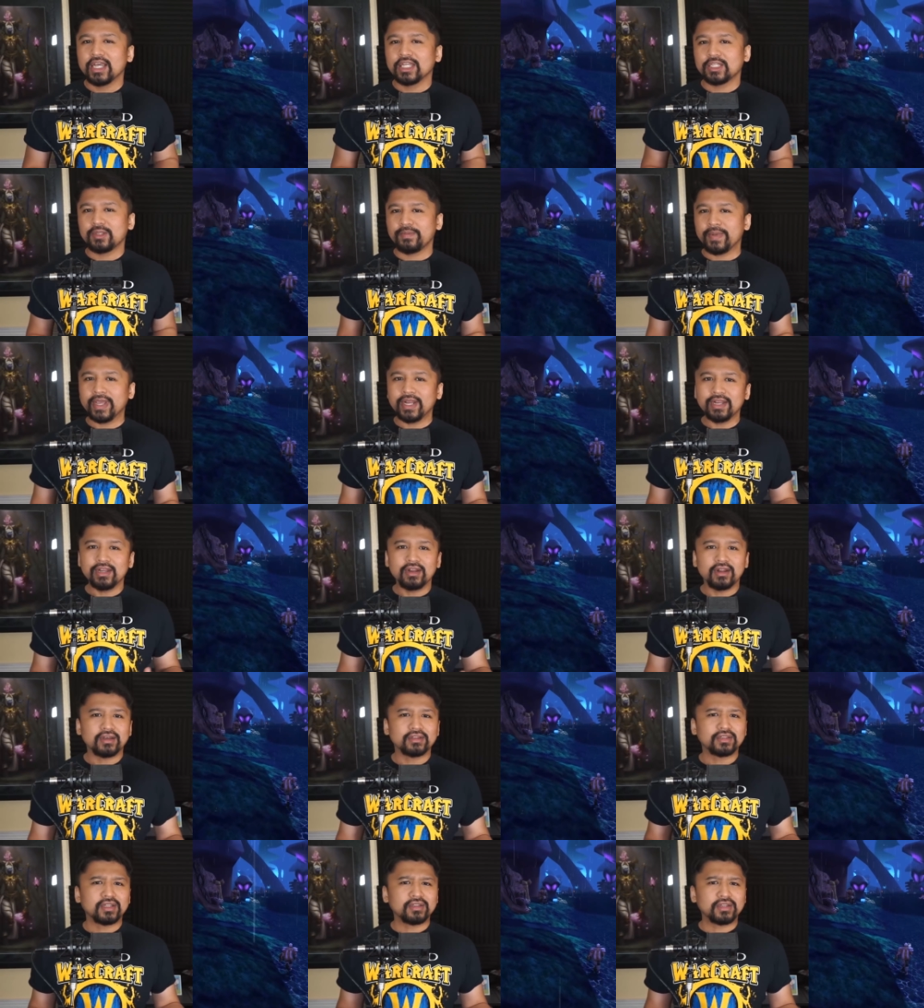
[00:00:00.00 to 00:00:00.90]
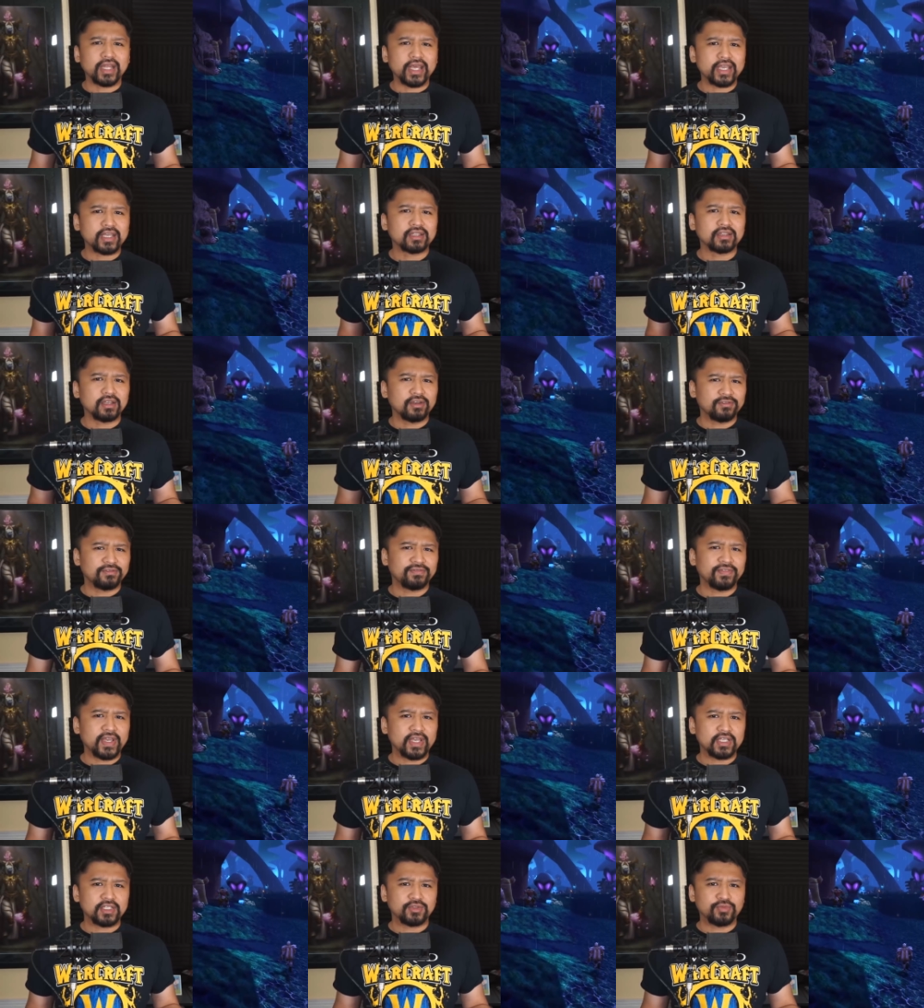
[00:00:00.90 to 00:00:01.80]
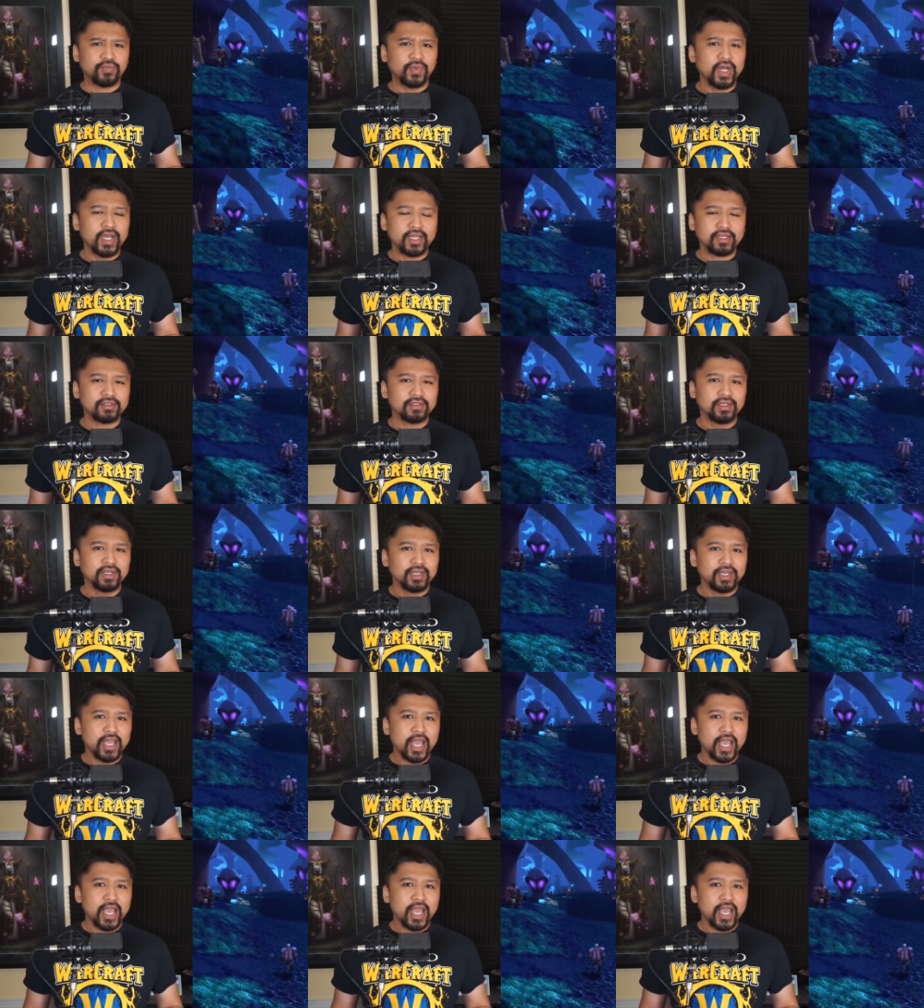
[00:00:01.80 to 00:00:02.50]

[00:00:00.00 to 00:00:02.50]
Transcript: depending on the length of phase 1,